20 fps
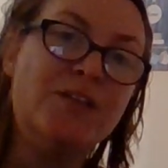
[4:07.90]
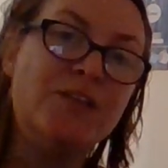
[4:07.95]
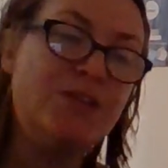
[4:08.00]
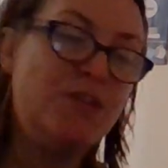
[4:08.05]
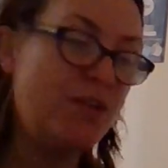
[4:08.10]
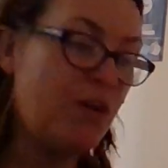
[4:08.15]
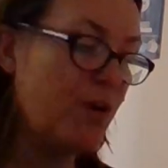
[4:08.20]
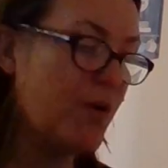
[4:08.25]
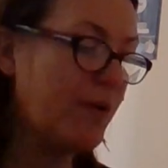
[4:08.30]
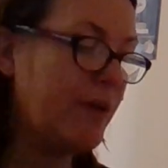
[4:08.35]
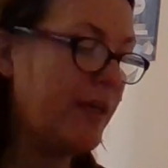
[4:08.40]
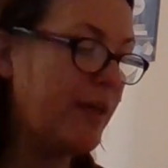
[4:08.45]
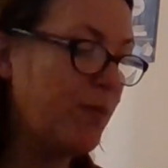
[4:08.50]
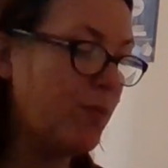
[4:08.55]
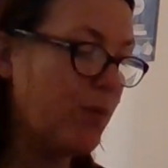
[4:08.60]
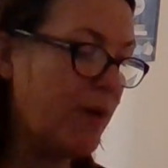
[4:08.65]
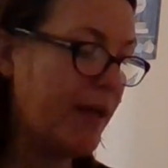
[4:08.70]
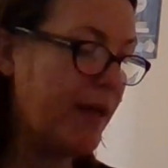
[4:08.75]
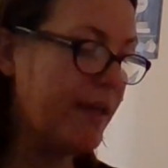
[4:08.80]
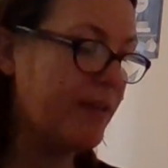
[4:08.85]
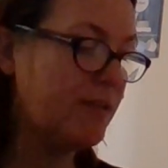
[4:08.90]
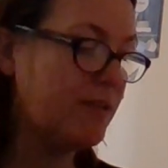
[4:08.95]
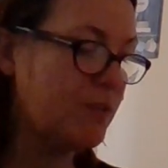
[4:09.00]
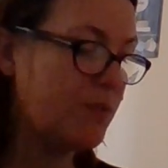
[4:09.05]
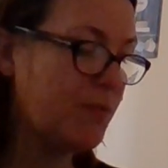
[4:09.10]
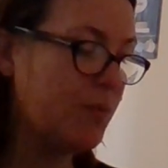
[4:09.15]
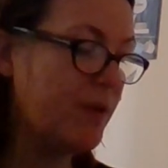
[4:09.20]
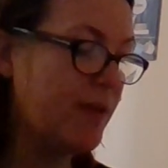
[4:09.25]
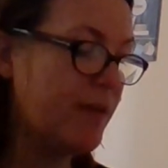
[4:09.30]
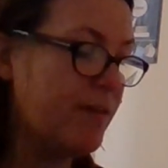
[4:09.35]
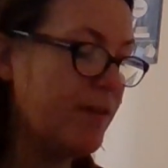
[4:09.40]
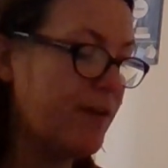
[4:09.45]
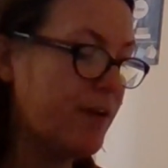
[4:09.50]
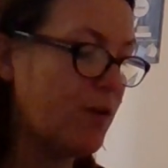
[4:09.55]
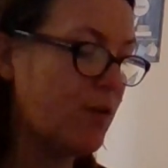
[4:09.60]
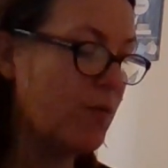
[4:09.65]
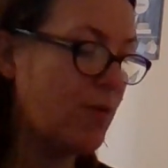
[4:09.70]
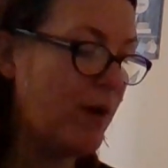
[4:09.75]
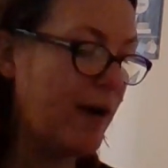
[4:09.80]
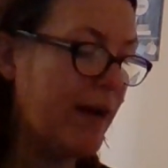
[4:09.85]
So he went with
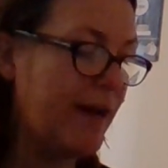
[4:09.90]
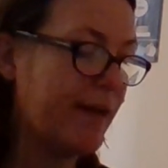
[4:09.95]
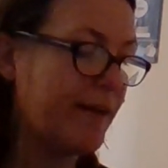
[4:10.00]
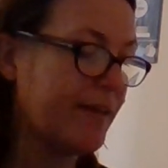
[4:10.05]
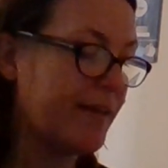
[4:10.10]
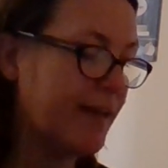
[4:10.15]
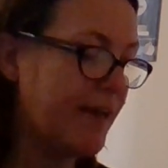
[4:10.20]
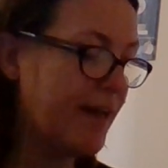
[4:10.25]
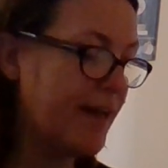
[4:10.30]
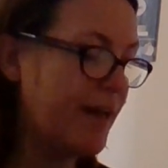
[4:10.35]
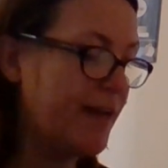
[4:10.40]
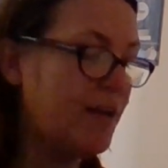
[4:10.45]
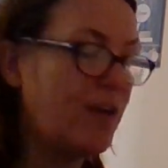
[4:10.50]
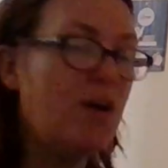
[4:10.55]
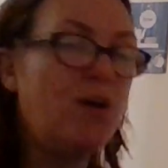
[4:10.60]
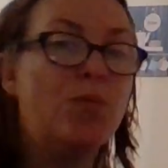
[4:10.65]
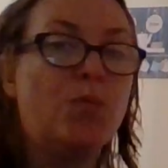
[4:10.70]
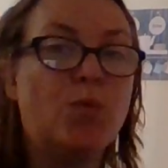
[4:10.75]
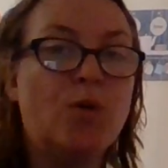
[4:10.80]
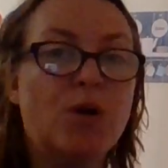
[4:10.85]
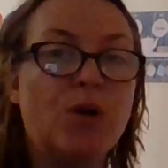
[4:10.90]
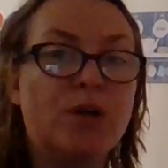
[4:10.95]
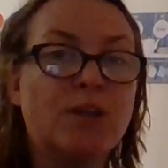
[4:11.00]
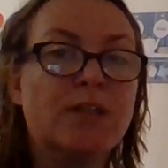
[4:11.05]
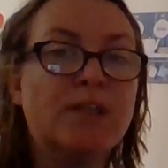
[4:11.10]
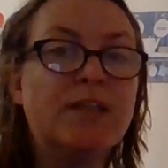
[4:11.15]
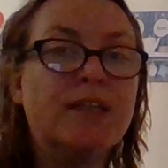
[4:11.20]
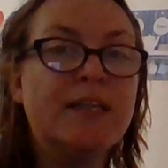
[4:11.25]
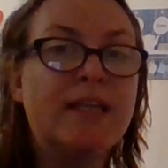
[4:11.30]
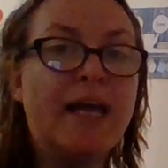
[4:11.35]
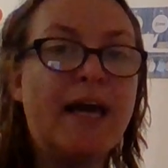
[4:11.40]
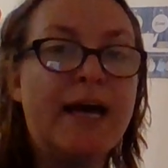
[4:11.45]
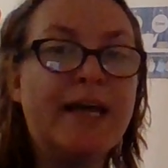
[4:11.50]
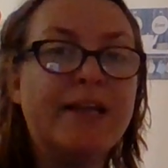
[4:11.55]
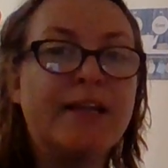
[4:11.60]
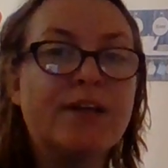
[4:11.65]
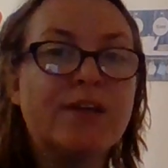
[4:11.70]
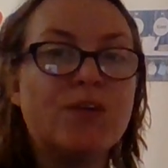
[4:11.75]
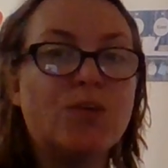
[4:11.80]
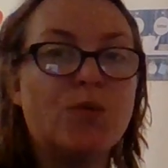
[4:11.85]
a quack and a wobble
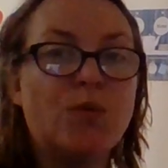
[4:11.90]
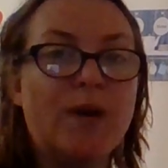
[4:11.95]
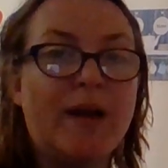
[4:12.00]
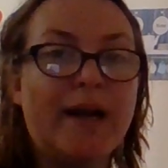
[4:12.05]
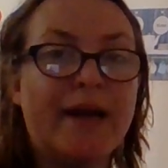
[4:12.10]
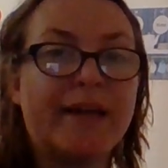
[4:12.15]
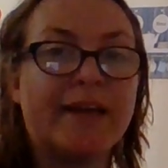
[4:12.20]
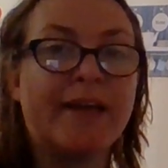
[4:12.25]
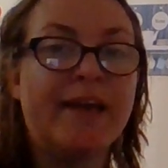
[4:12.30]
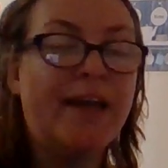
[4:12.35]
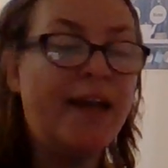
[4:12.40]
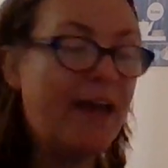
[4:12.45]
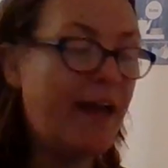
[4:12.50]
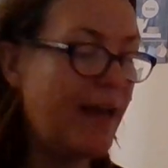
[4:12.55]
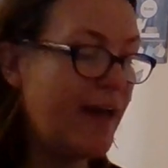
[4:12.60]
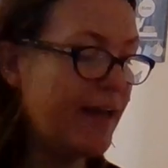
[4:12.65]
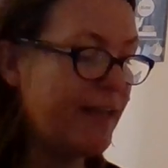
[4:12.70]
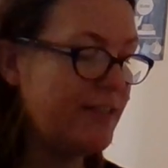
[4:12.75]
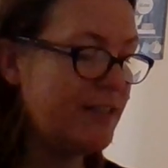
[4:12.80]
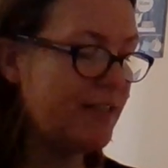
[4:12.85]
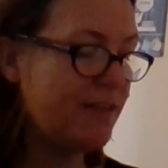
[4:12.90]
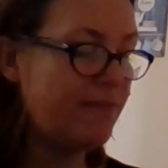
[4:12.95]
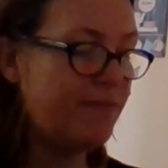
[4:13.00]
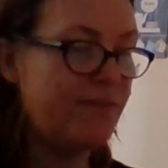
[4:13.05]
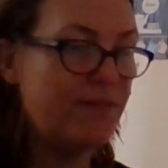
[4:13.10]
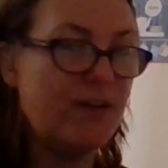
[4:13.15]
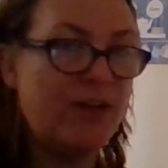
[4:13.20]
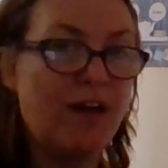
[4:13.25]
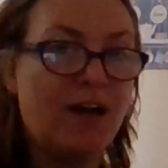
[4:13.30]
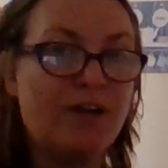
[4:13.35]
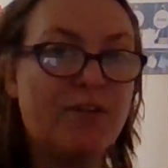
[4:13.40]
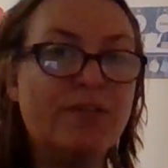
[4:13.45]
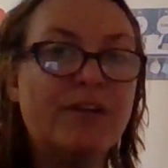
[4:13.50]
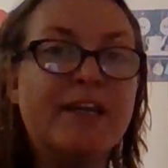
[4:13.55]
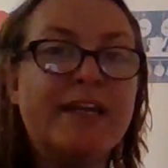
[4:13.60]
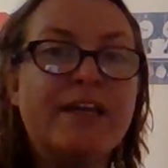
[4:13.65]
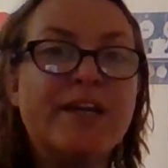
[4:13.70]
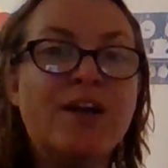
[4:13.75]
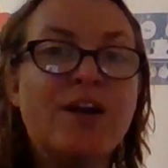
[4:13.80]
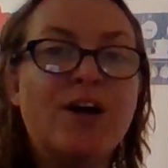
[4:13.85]
and a quack and a
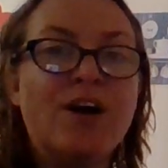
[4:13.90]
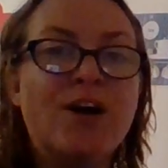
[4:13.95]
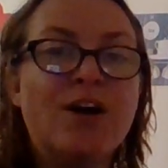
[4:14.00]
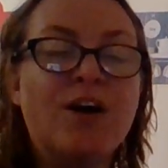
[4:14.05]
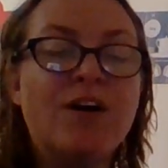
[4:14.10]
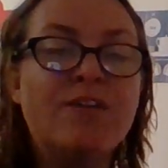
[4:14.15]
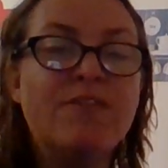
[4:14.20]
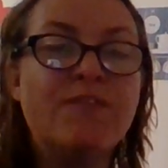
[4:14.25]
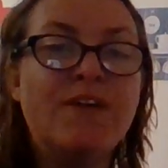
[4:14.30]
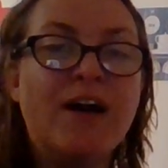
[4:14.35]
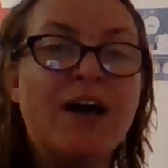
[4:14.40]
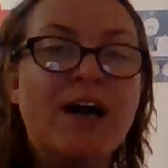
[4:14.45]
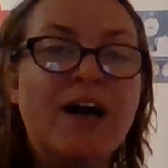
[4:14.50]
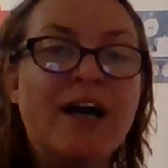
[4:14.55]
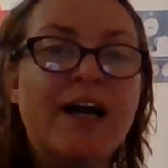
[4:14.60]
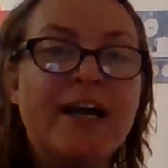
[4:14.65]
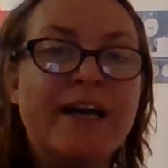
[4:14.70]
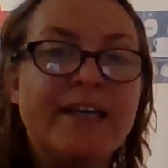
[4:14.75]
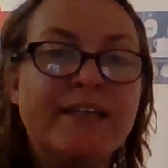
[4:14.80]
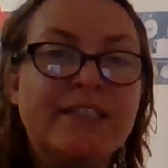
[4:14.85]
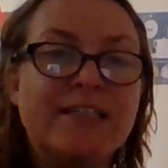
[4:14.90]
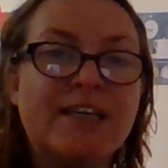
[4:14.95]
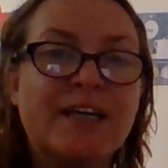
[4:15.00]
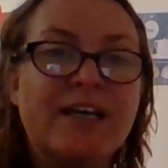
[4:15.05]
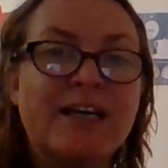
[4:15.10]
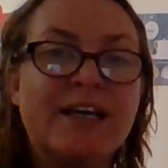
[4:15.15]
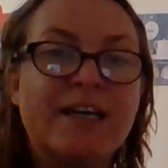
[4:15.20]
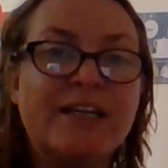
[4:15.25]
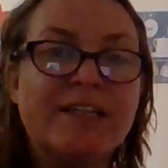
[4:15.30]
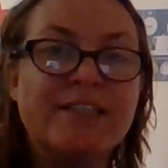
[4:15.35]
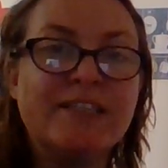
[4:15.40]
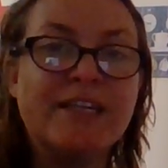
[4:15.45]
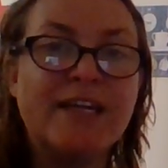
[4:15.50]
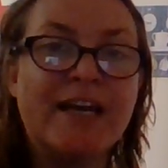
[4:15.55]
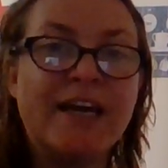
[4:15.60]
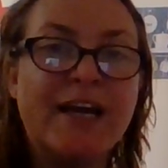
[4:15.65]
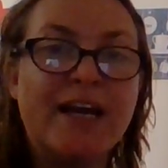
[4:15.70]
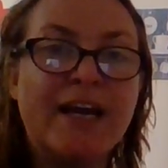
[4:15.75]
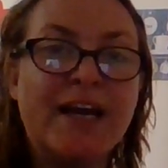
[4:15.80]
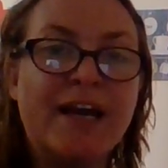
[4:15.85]
flurry of eider
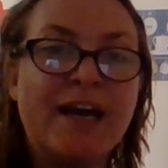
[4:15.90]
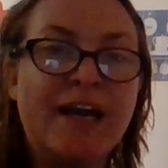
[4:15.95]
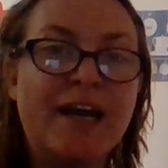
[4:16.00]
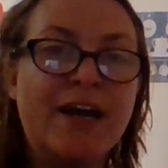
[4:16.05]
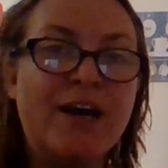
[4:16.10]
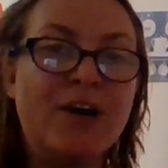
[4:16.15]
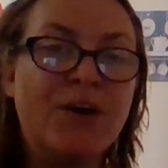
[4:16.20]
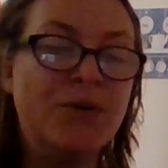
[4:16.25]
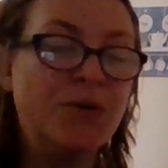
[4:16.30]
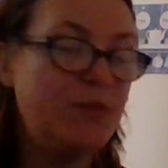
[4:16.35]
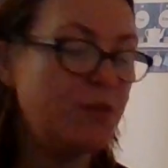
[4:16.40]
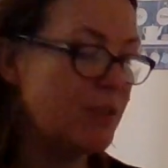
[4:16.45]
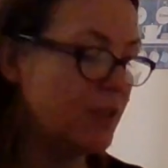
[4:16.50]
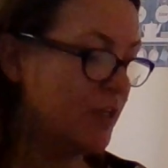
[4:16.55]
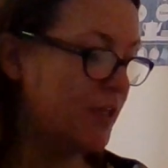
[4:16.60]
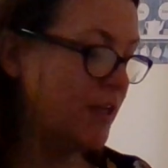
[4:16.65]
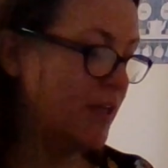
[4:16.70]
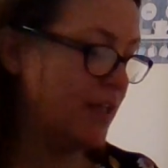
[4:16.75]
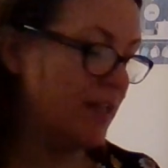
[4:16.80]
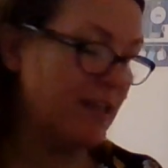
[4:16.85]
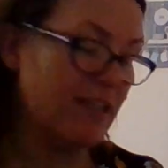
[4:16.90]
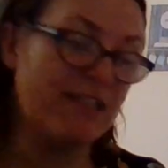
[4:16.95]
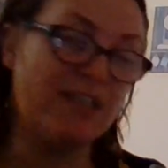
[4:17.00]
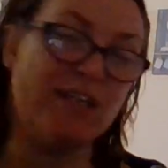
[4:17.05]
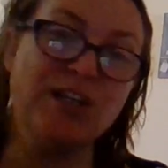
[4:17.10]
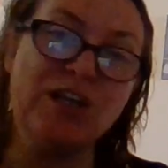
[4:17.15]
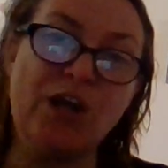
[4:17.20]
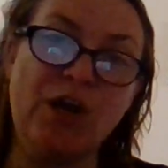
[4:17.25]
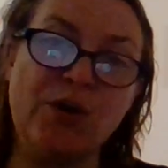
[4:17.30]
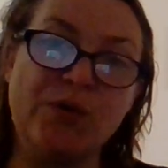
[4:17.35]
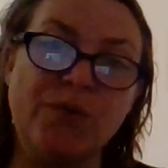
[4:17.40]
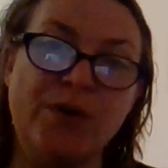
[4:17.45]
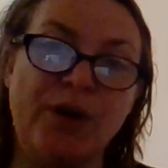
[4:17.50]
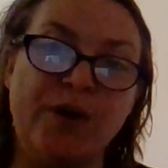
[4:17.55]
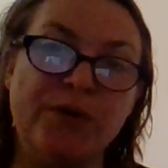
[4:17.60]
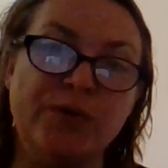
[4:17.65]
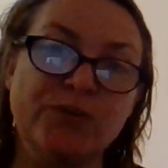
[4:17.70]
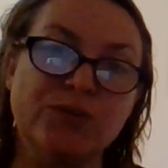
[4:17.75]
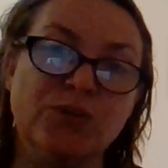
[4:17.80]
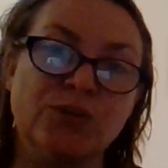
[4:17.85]
down. That's a low
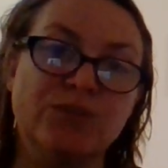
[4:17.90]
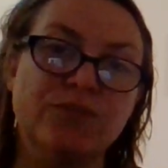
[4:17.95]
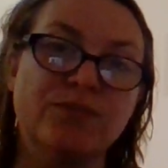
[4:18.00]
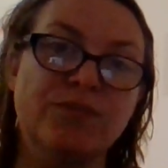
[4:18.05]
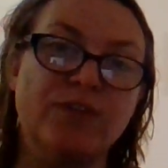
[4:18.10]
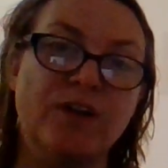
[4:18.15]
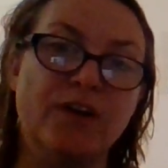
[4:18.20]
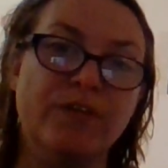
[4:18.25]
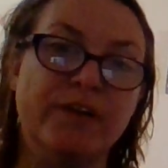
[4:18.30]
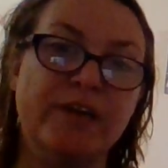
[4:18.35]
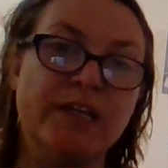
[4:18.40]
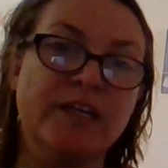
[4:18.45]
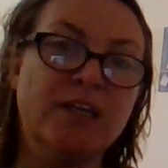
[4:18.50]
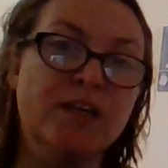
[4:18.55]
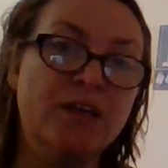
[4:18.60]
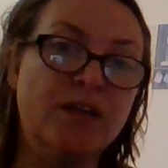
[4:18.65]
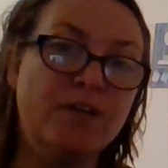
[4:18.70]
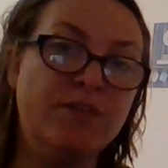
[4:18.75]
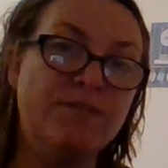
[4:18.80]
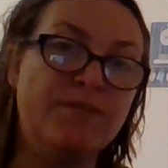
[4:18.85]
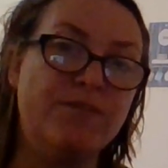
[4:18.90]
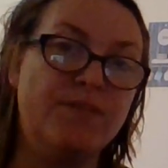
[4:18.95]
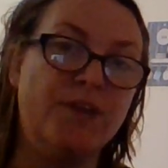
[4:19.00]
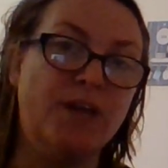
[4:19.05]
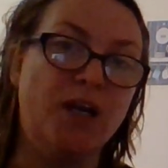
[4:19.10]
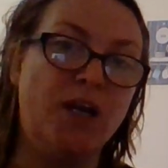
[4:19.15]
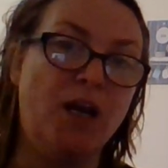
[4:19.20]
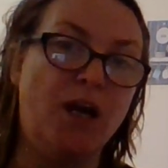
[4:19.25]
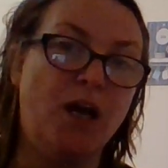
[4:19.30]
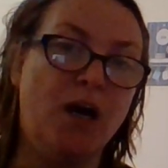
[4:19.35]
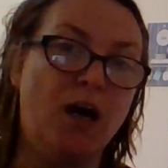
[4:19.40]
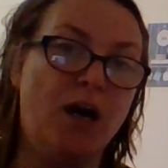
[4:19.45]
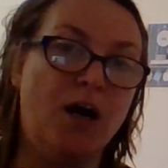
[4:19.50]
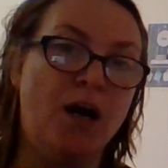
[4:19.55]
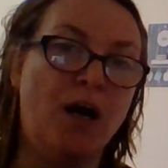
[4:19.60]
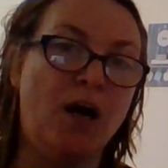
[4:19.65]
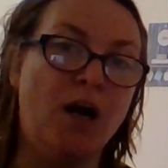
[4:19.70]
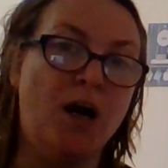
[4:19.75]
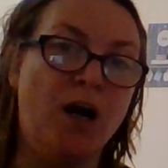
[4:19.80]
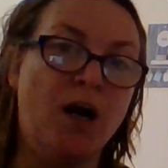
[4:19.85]
note on flurry.
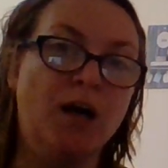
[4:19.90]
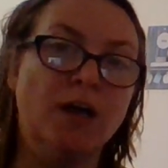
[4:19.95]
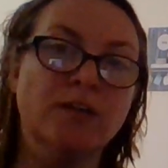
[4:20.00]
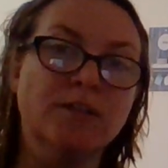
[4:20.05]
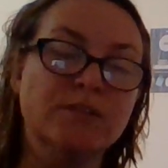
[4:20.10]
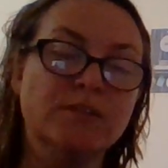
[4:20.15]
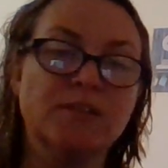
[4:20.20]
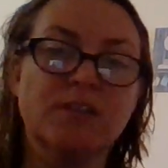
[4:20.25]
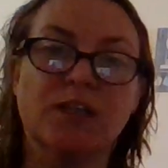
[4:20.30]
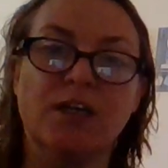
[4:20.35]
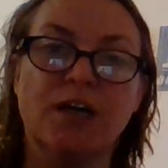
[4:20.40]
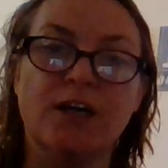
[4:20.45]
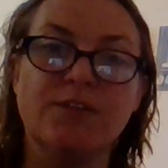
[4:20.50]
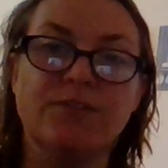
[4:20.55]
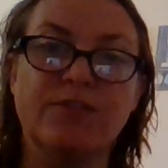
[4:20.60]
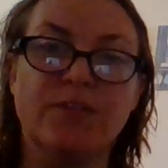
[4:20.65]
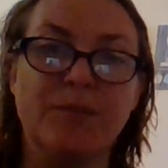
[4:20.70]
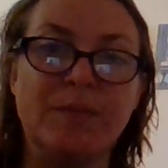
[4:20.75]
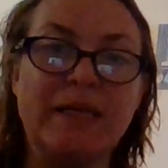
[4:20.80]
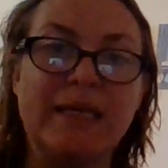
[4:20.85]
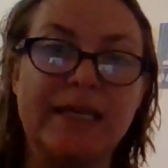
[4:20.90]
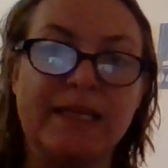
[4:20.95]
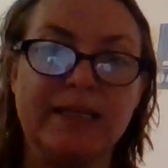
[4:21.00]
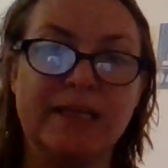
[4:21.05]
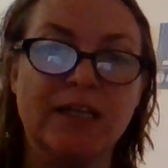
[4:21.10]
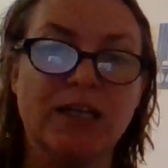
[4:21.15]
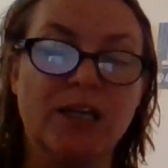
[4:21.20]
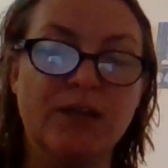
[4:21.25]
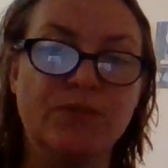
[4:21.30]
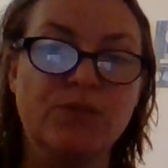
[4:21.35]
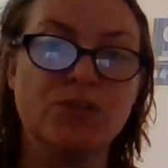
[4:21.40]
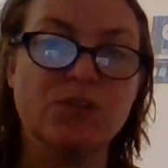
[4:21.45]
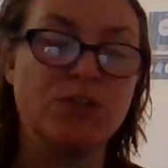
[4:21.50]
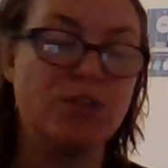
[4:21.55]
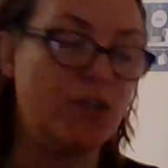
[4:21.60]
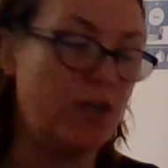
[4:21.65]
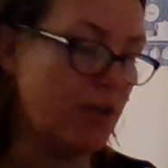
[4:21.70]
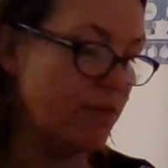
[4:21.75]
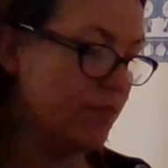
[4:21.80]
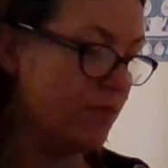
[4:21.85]
Fla. It's hard for me, and I've got
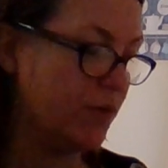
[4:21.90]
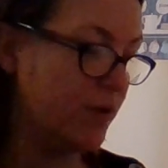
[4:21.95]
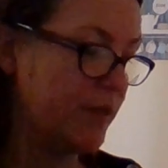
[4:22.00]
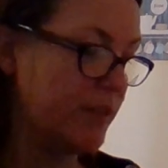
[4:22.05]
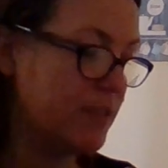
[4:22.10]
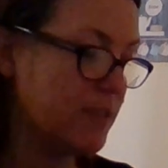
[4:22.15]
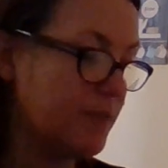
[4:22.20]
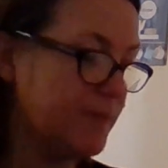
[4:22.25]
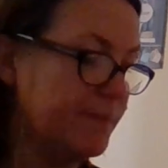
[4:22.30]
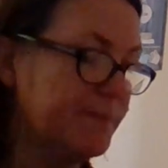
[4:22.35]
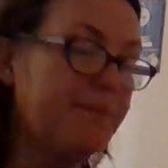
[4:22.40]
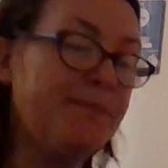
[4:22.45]
a low voice.